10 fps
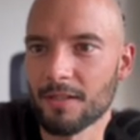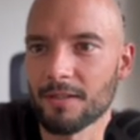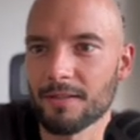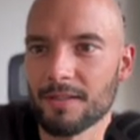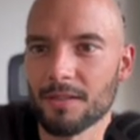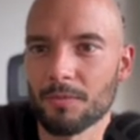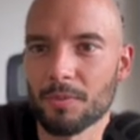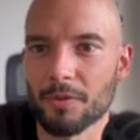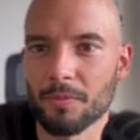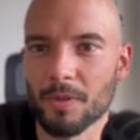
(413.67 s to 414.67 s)
Understanding a
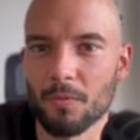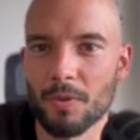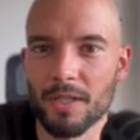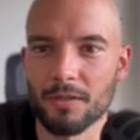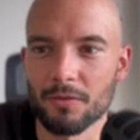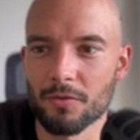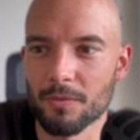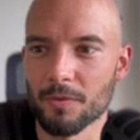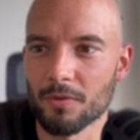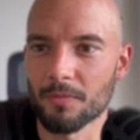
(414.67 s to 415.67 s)
prospect why
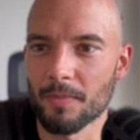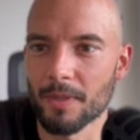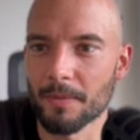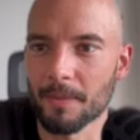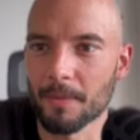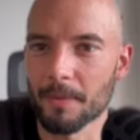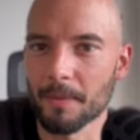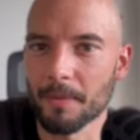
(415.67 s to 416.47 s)
contribute, blah, blah, blah,